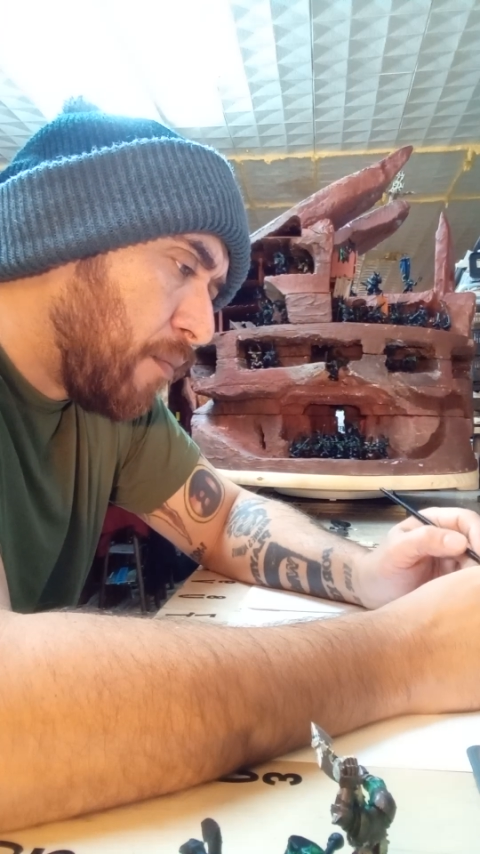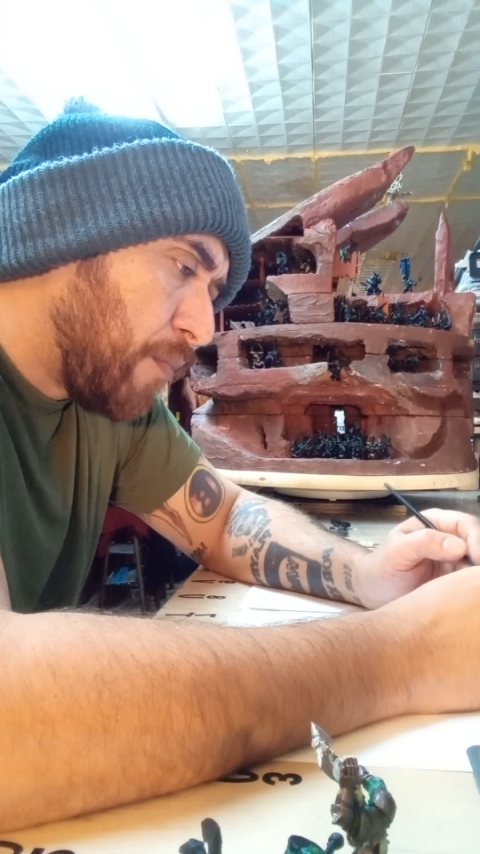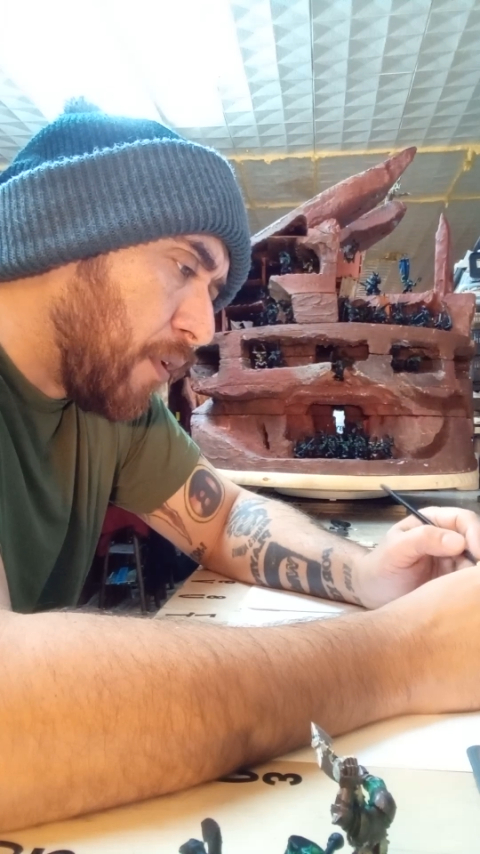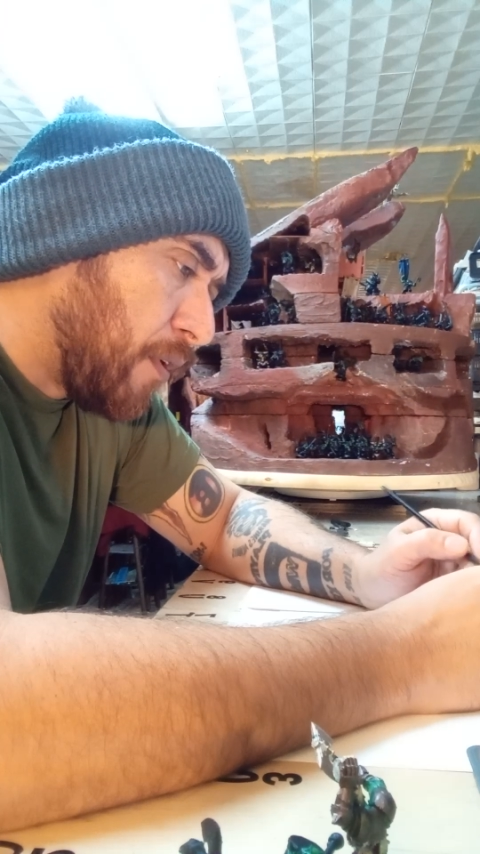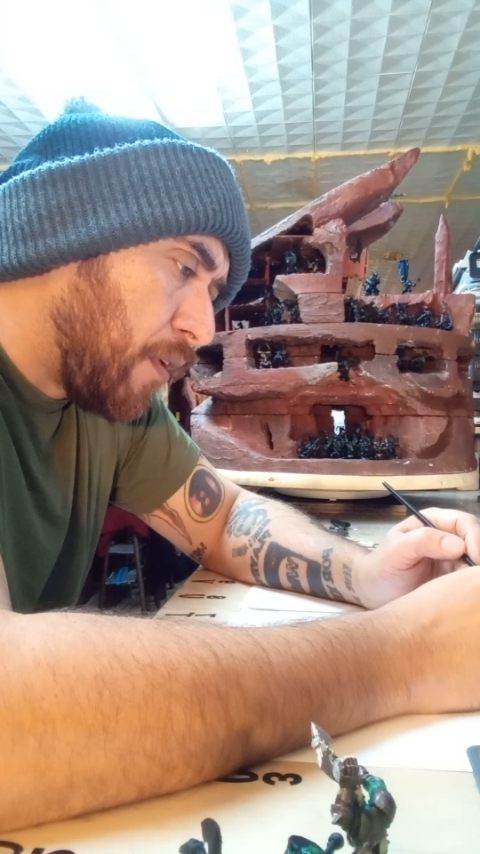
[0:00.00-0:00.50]

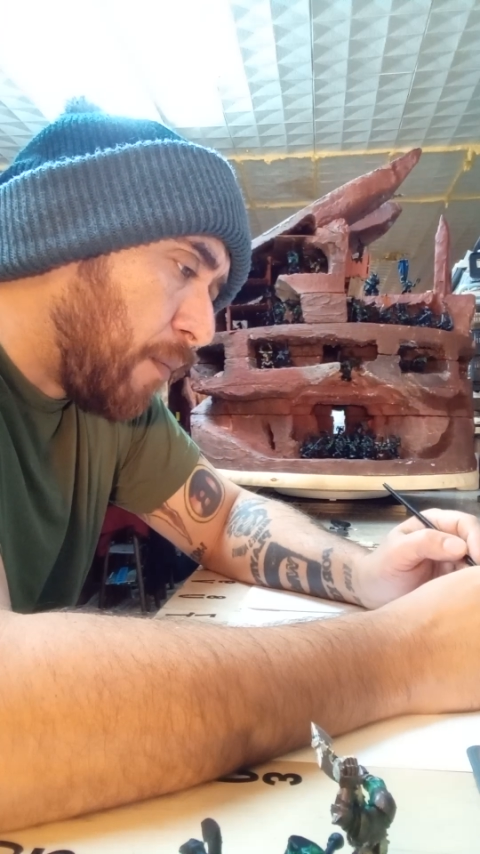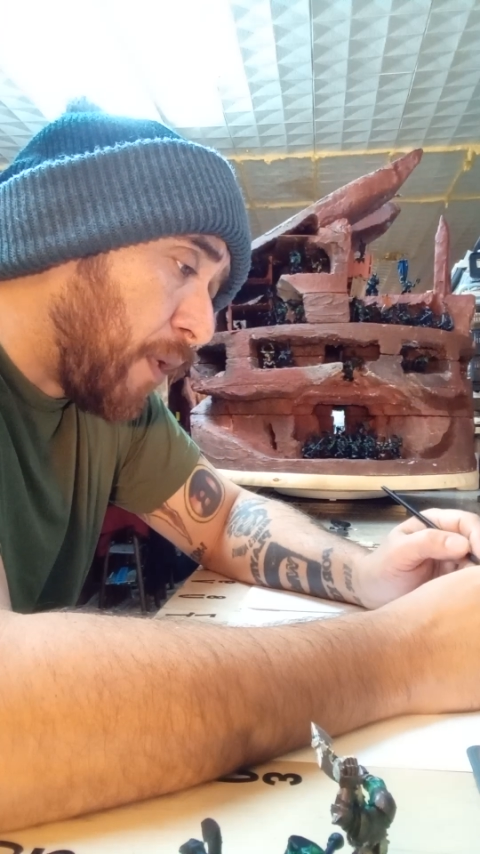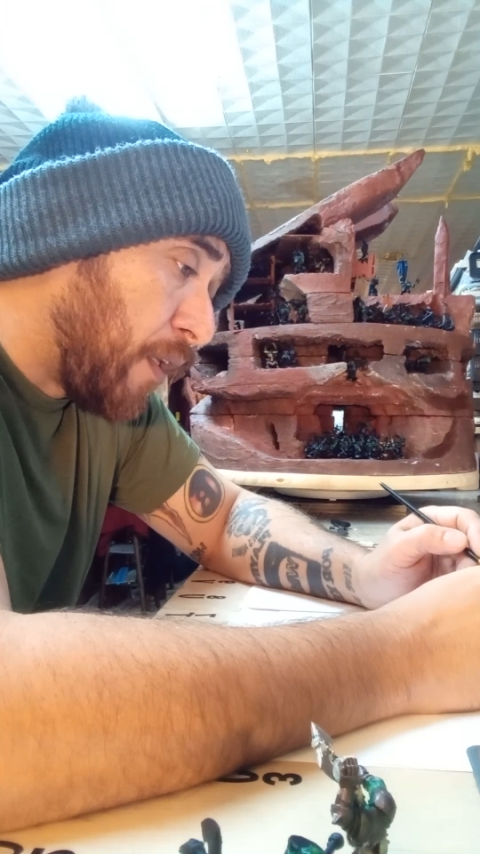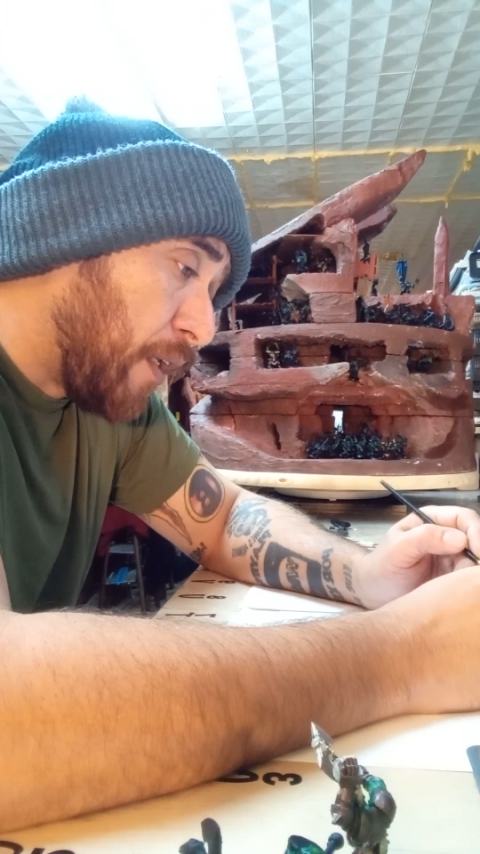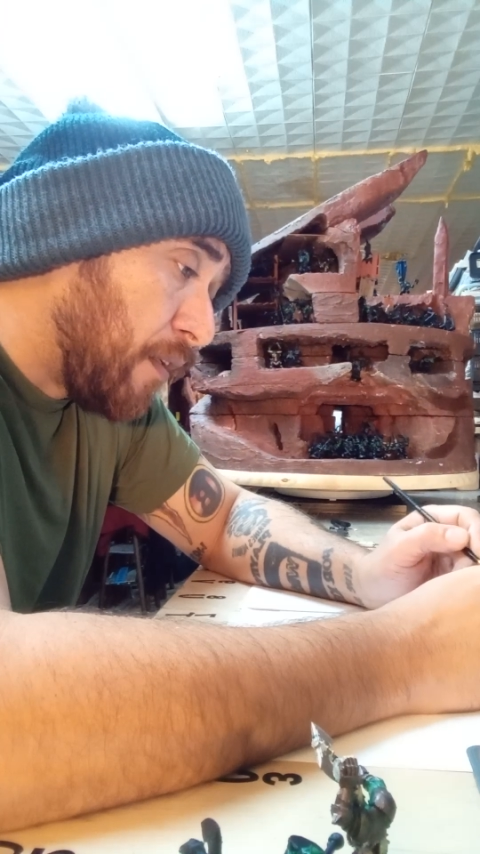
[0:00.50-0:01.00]
But I'm
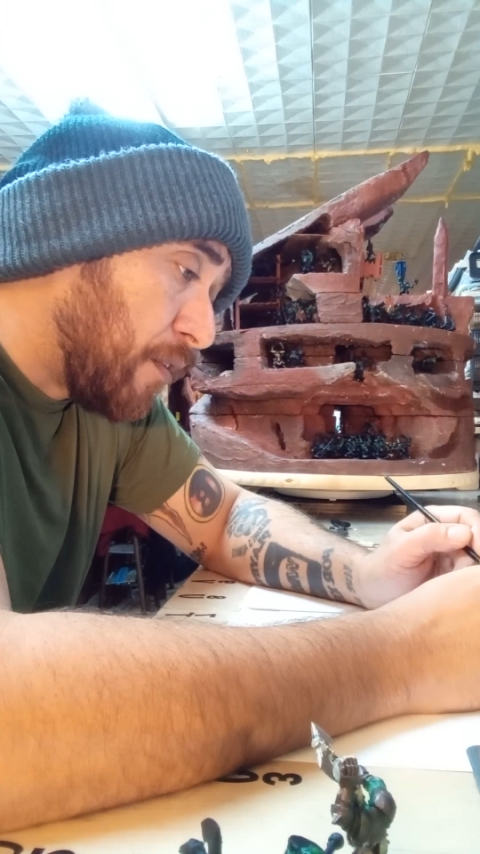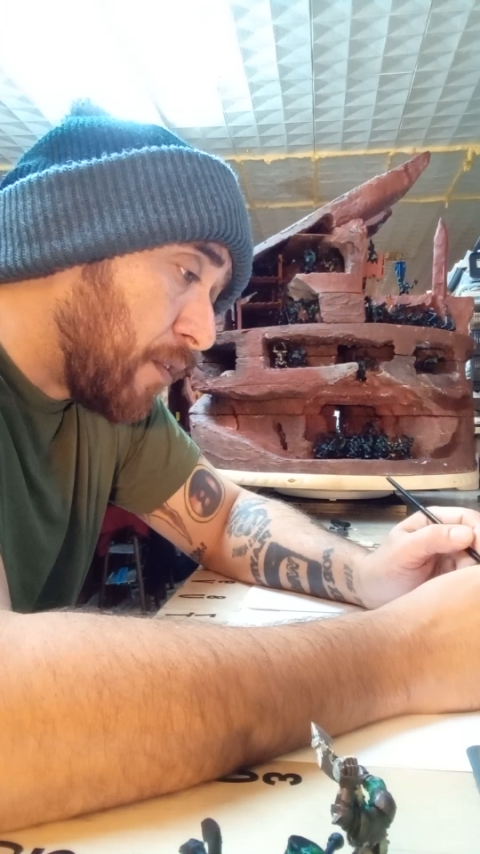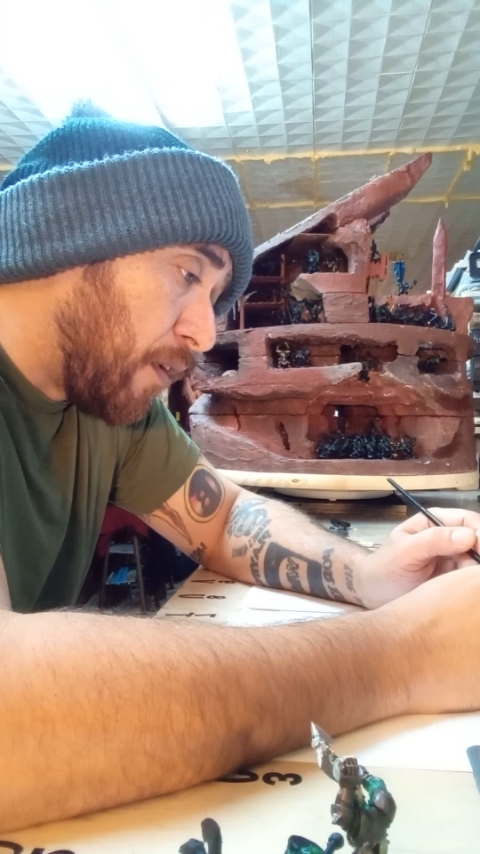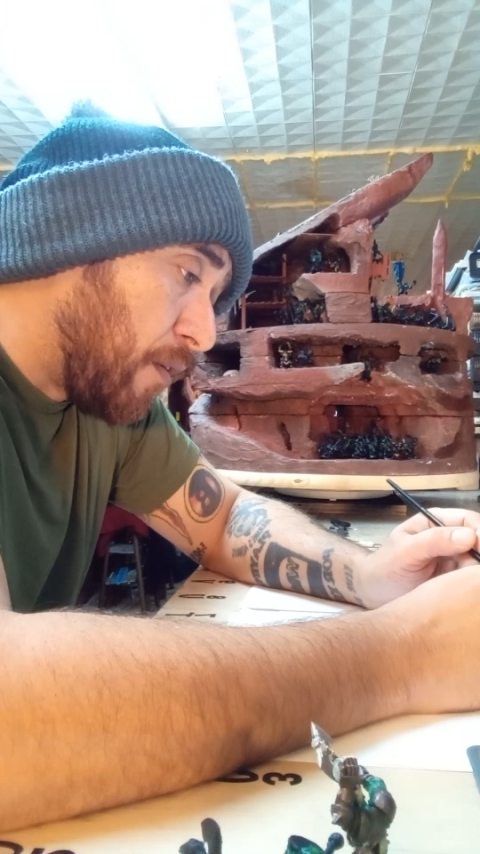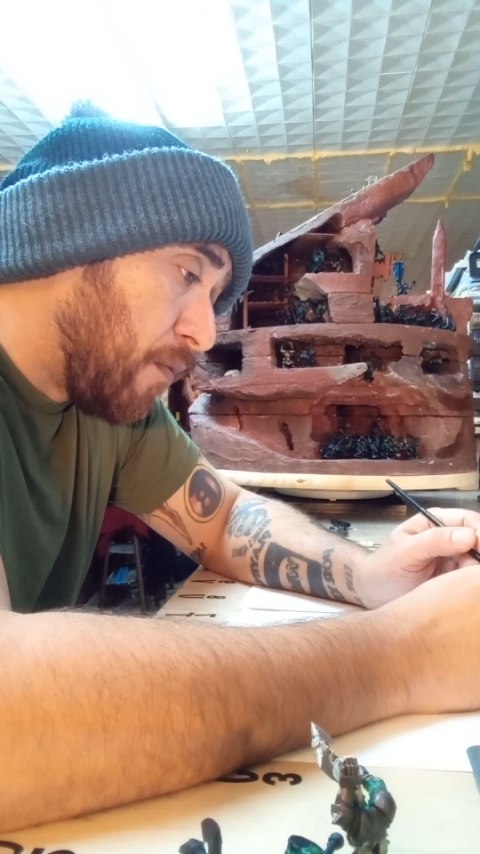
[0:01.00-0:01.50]
not letting this
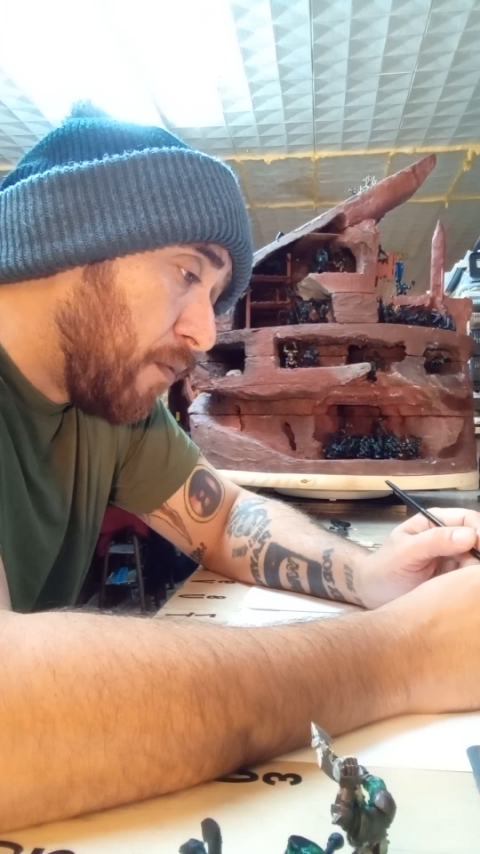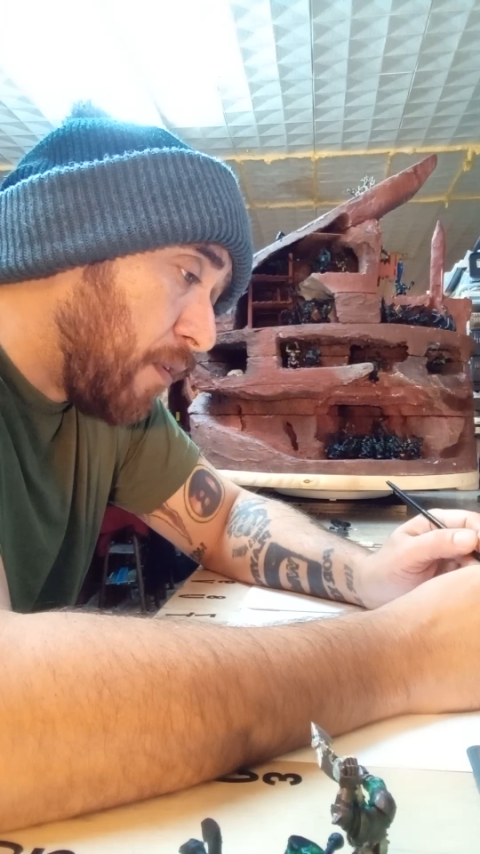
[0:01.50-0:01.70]
go.